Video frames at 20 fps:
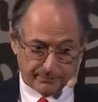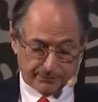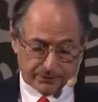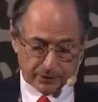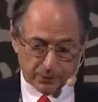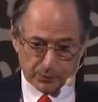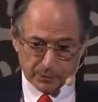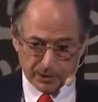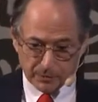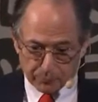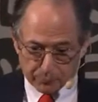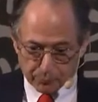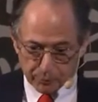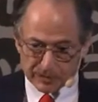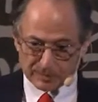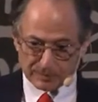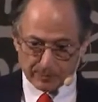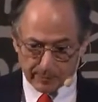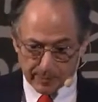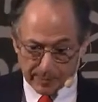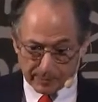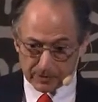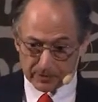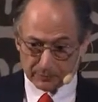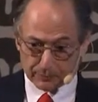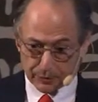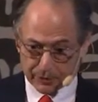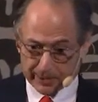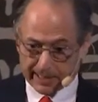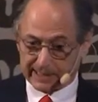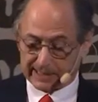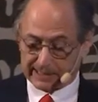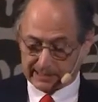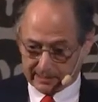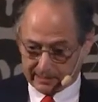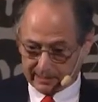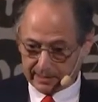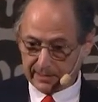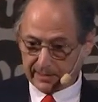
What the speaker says: you would in principle be able to predict